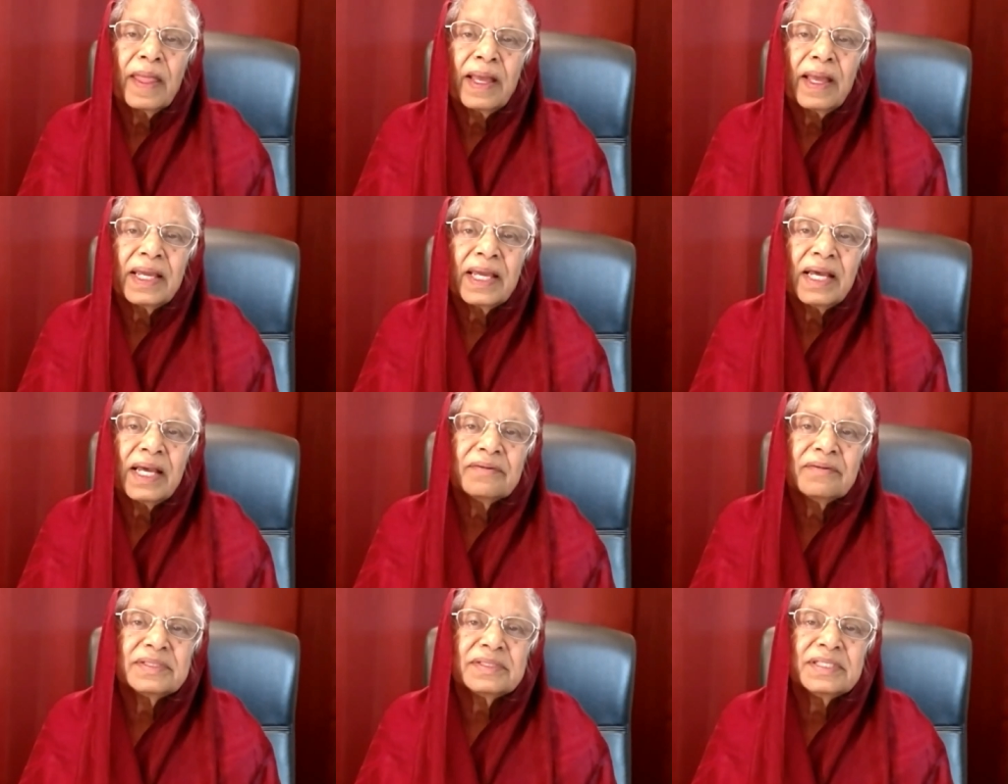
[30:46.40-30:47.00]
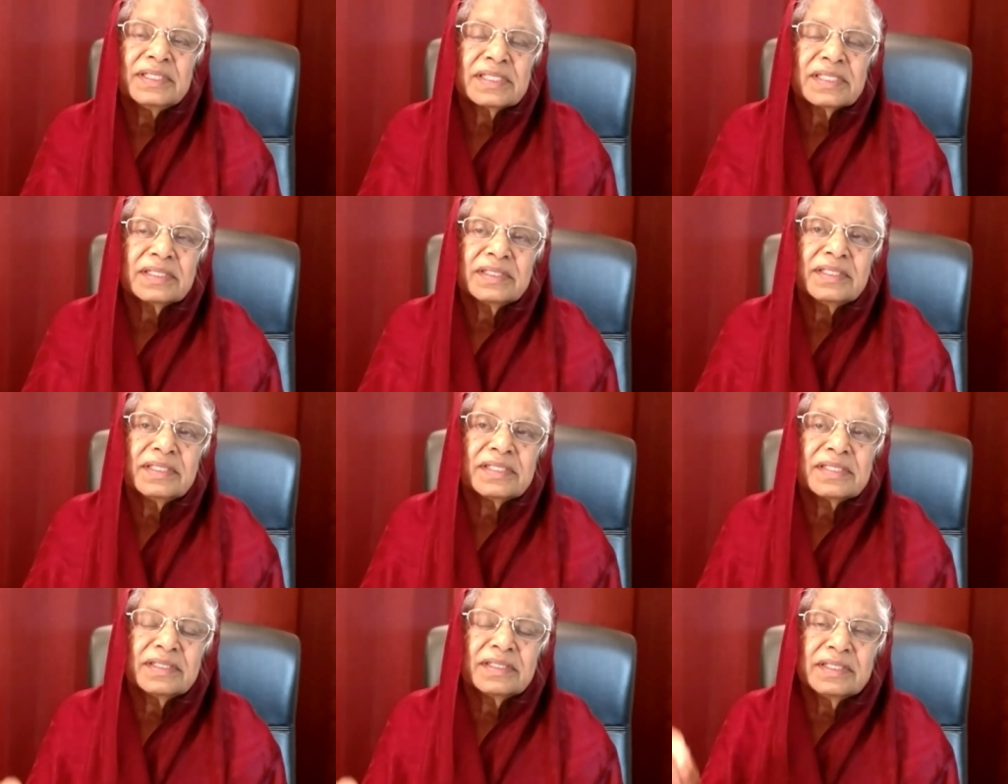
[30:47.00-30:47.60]
I have this,
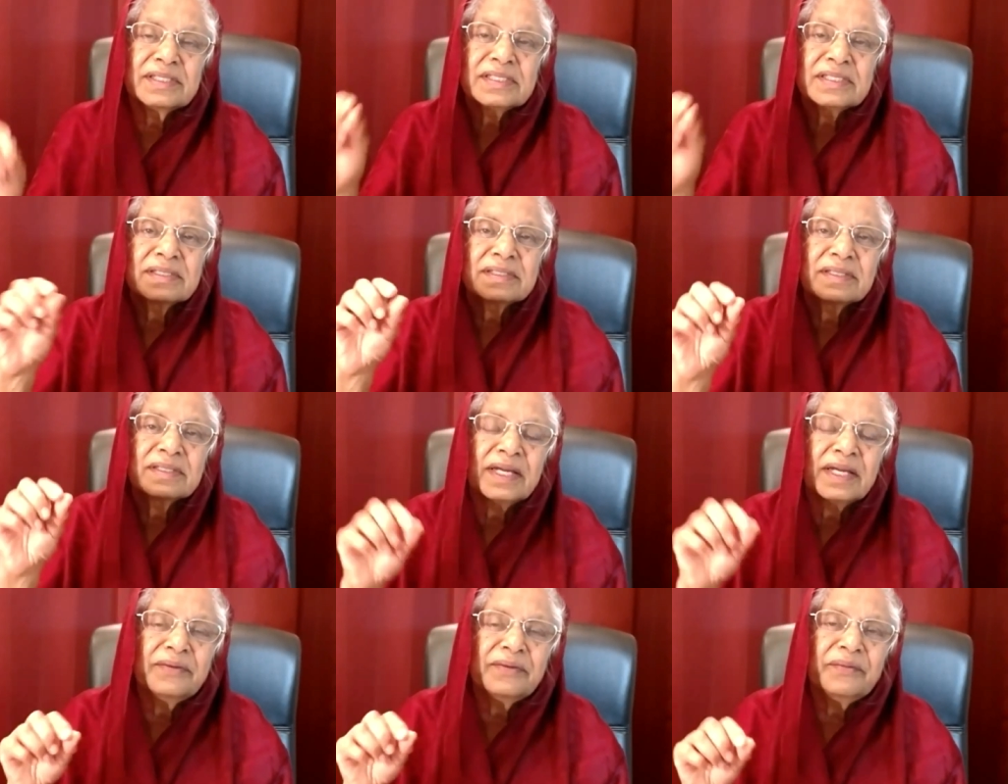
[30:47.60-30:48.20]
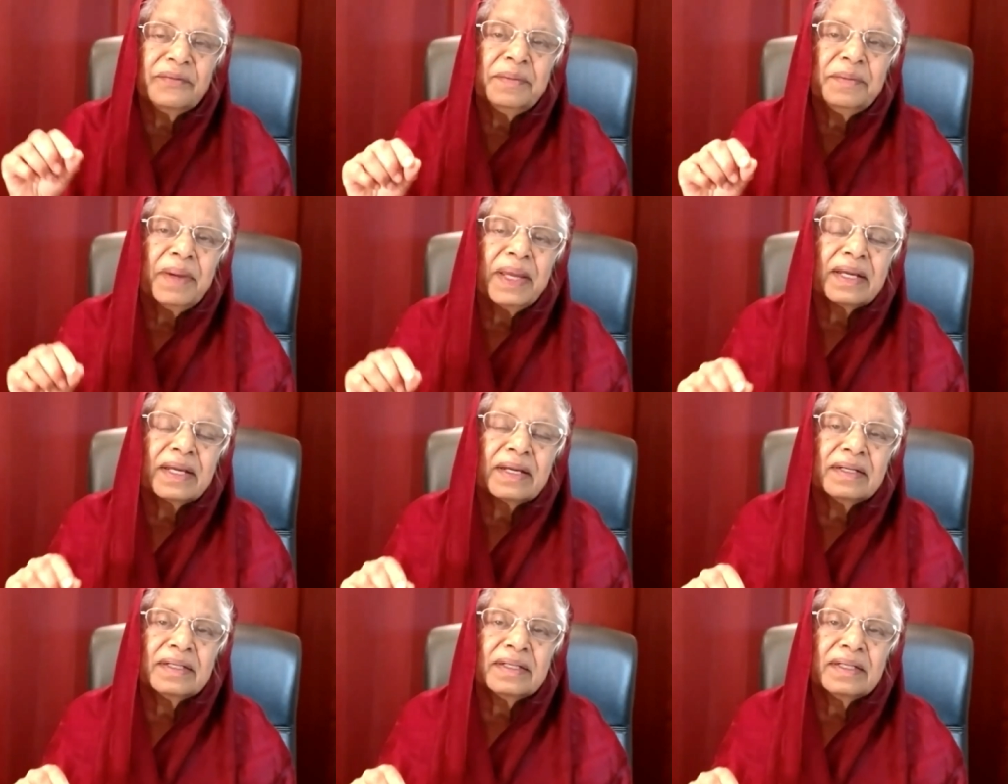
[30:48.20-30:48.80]
this, this. And we
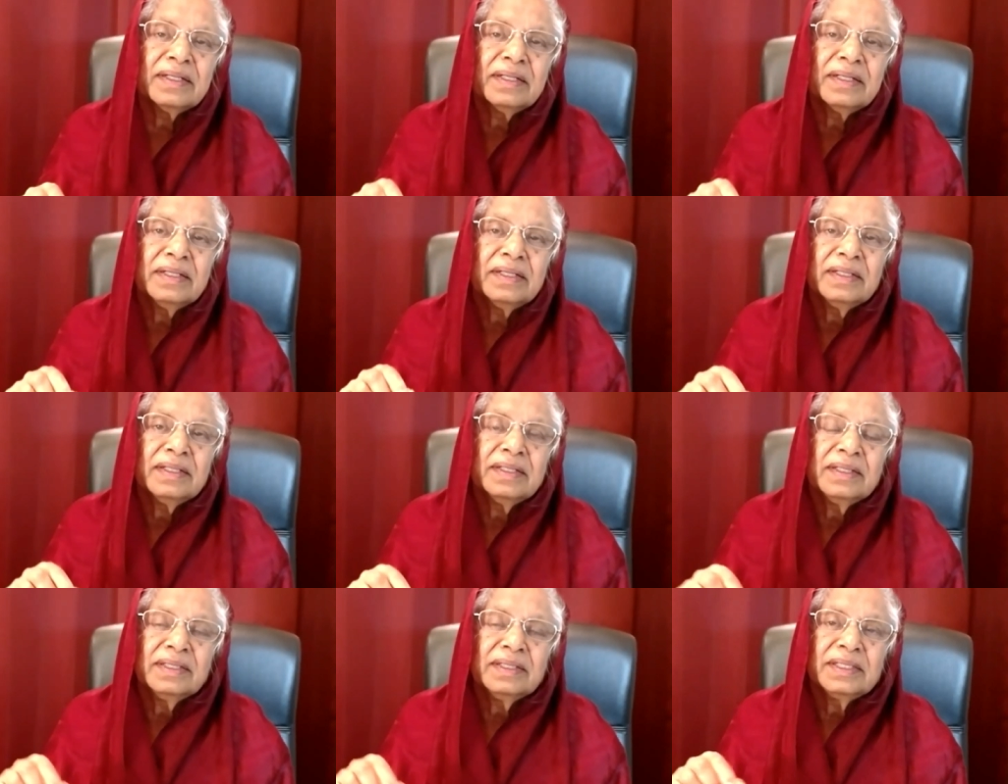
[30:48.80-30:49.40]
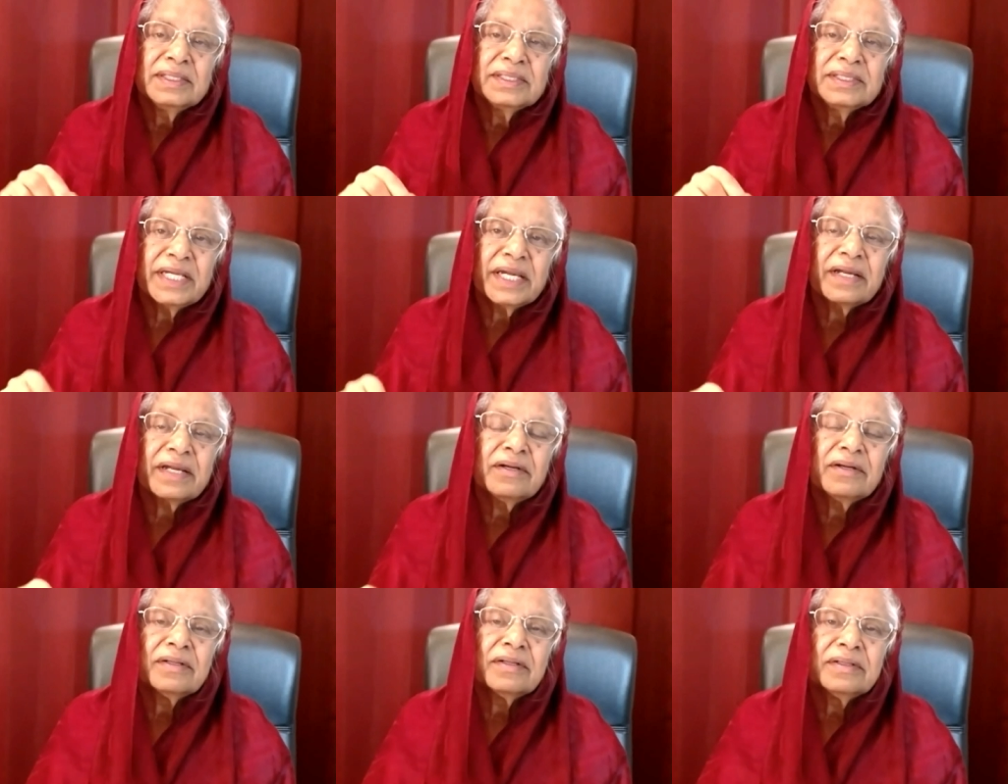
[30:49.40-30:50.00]
make a
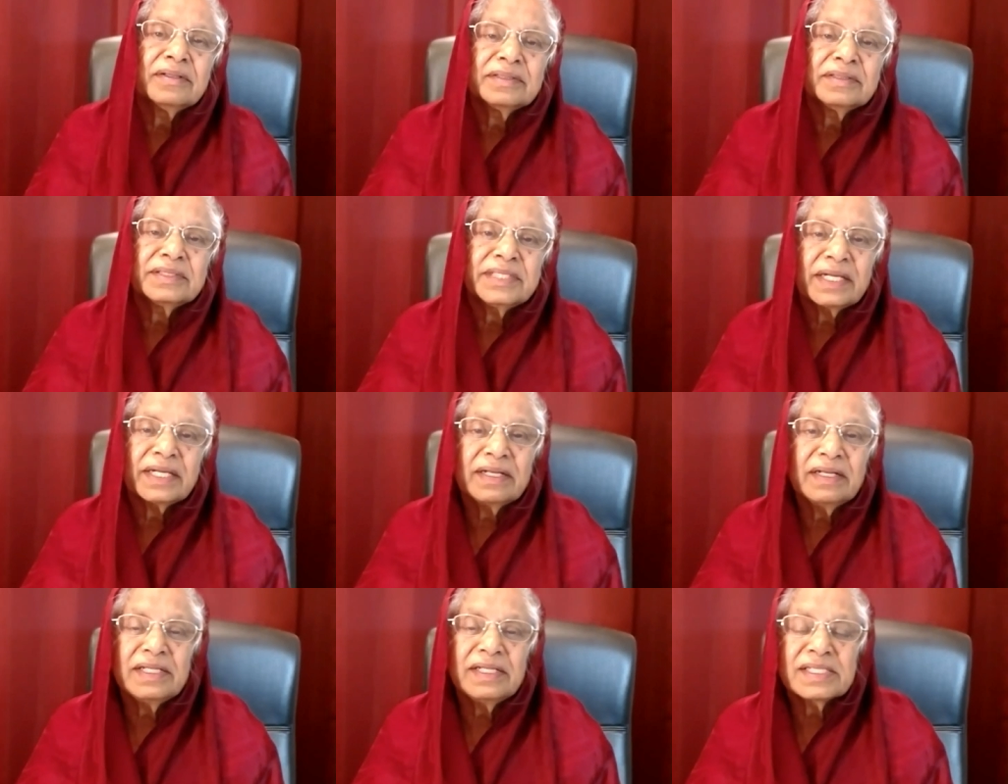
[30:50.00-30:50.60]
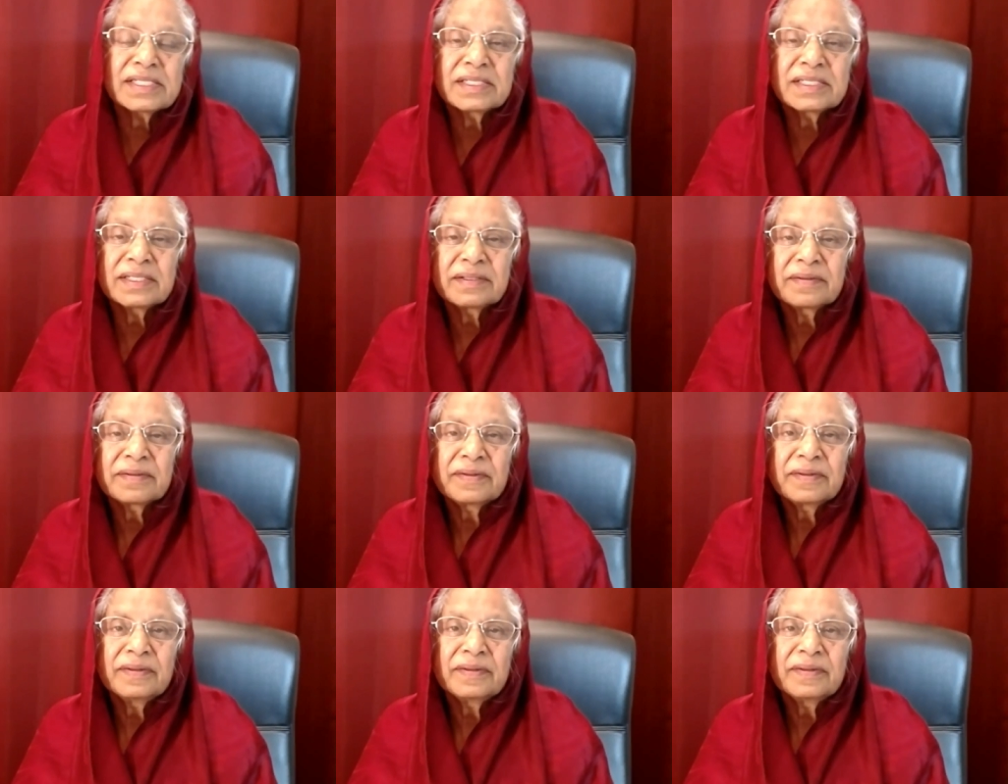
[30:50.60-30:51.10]
check, checklist